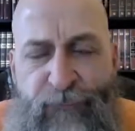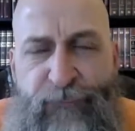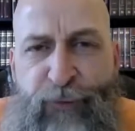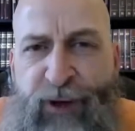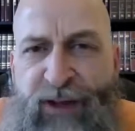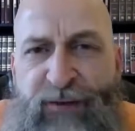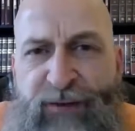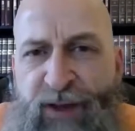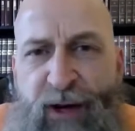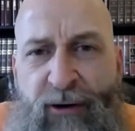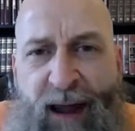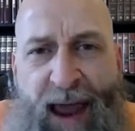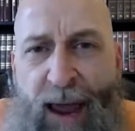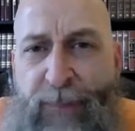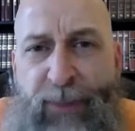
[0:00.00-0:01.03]
friends, their
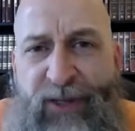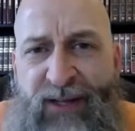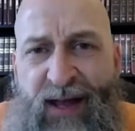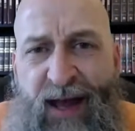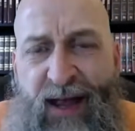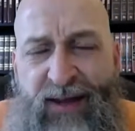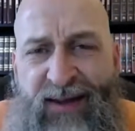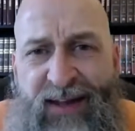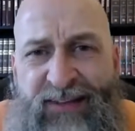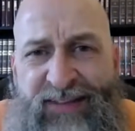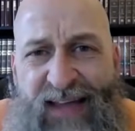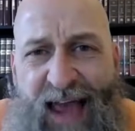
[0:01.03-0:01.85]
appetite is